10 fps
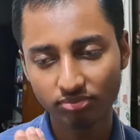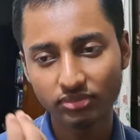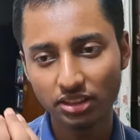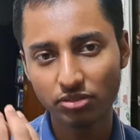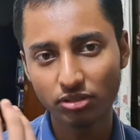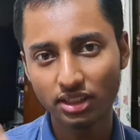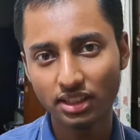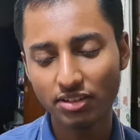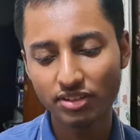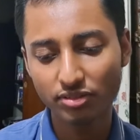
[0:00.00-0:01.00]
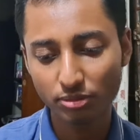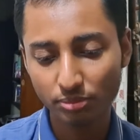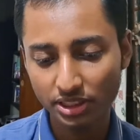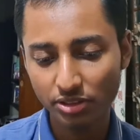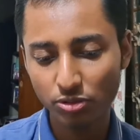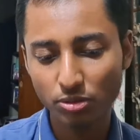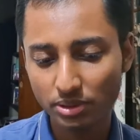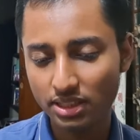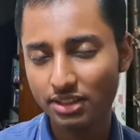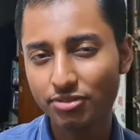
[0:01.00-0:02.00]
like I went from D to a
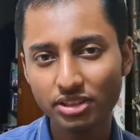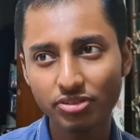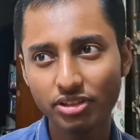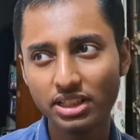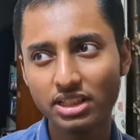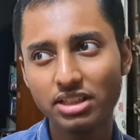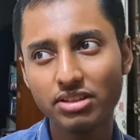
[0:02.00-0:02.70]
B. It went really well,